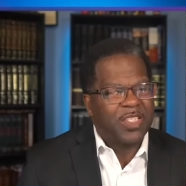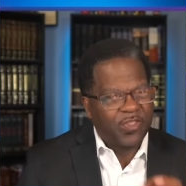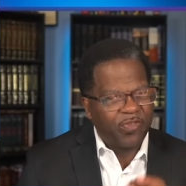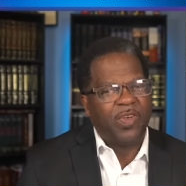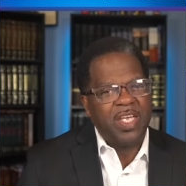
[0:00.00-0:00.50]

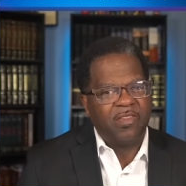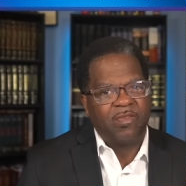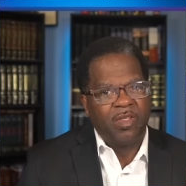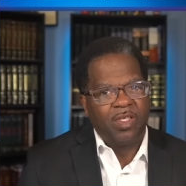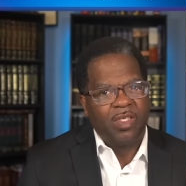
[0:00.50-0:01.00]
much
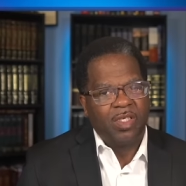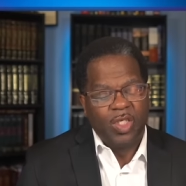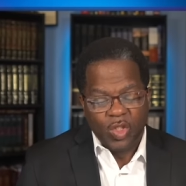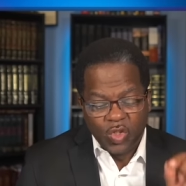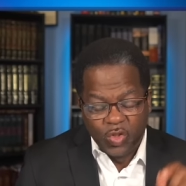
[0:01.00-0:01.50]
faith
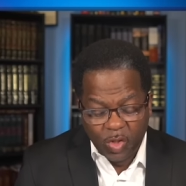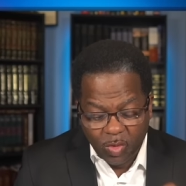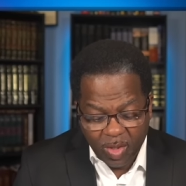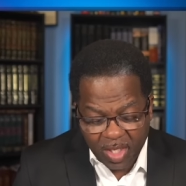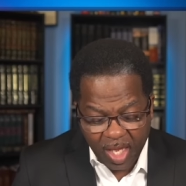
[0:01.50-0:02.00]

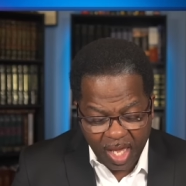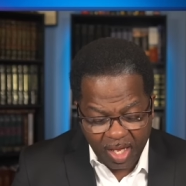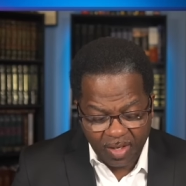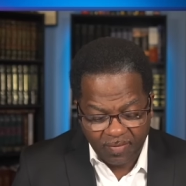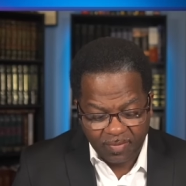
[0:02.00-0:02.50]
do we
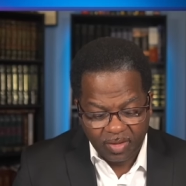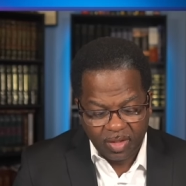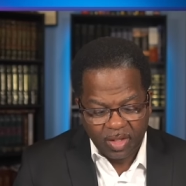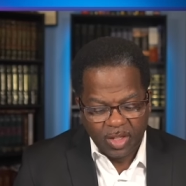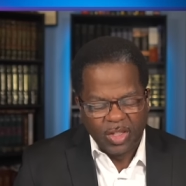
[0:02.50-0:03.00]
have?
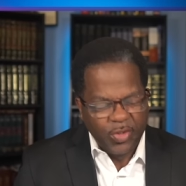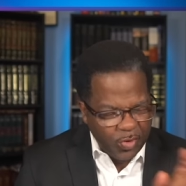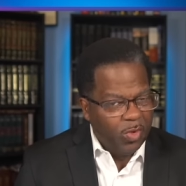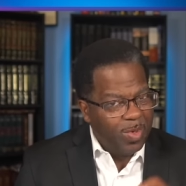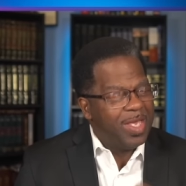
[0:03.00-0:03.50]

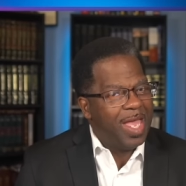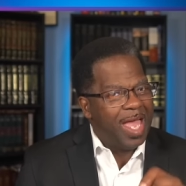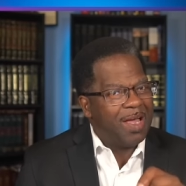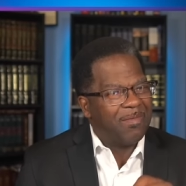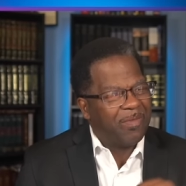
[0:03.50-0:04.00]
Do we
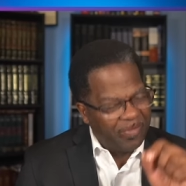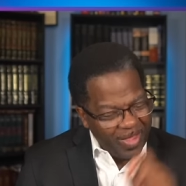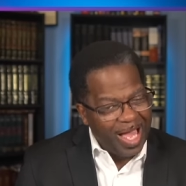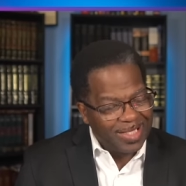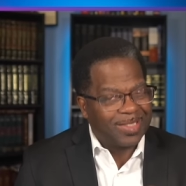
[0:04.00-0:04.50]
have
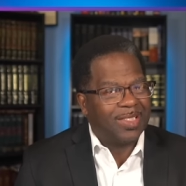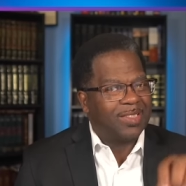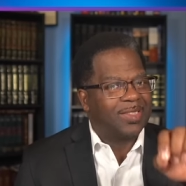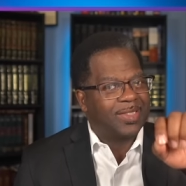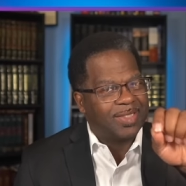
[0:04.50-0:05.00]
that
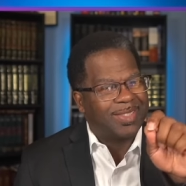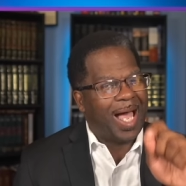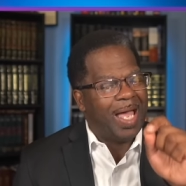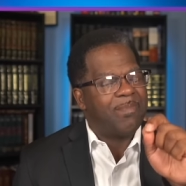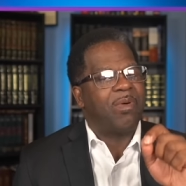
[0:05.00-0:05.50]

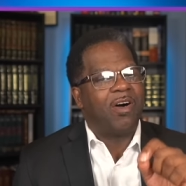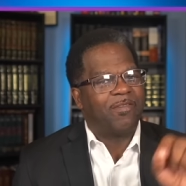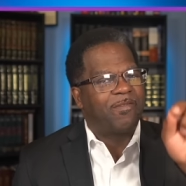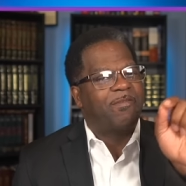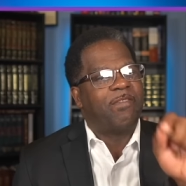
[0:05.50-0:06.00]
type
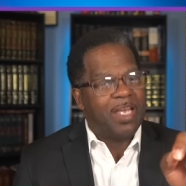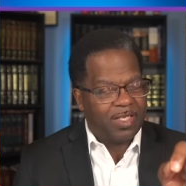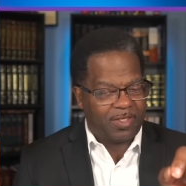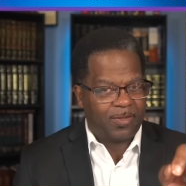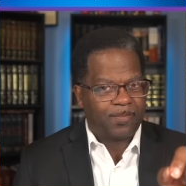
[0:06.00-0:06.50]
of
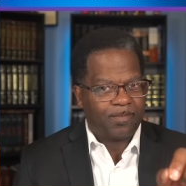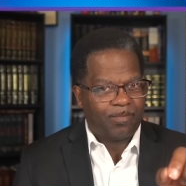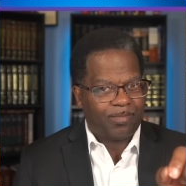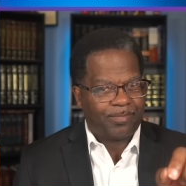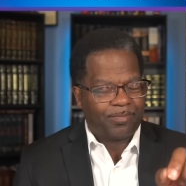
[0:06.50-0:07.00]
faith?
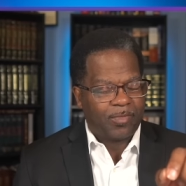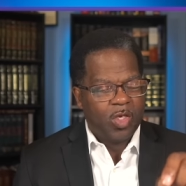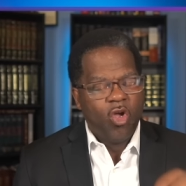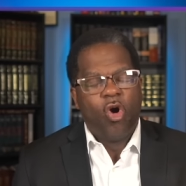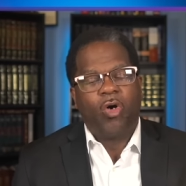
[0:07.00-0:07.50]

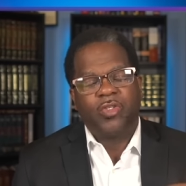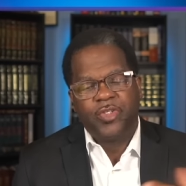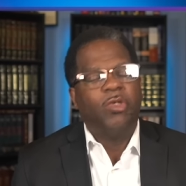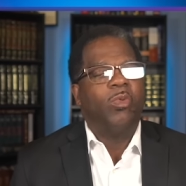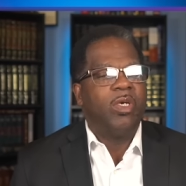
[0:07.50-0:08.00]
Or
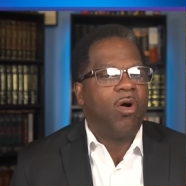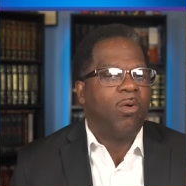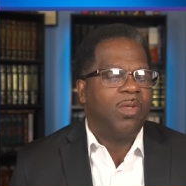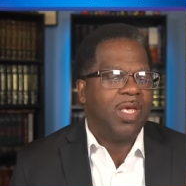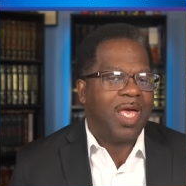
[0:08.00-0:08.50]
do we
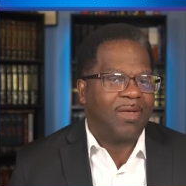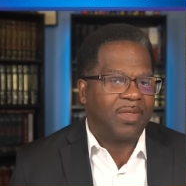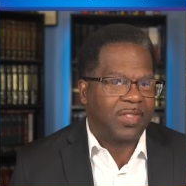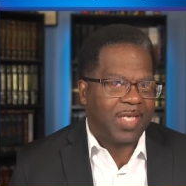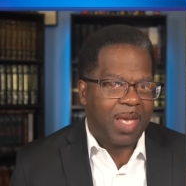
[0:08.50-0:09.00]
only
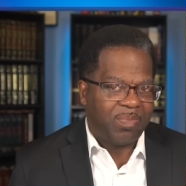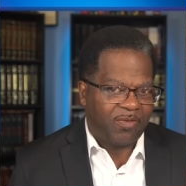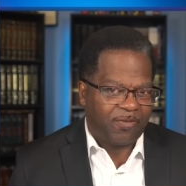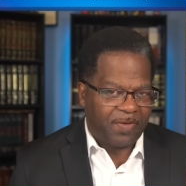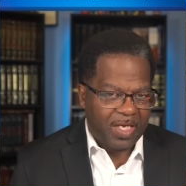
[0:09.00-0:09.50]
have the
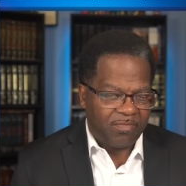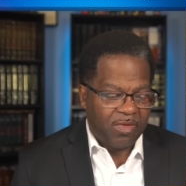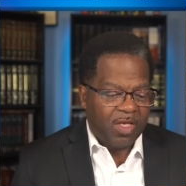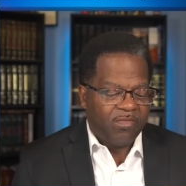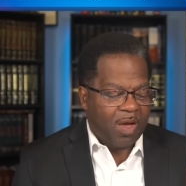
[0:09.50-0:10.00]
type of faith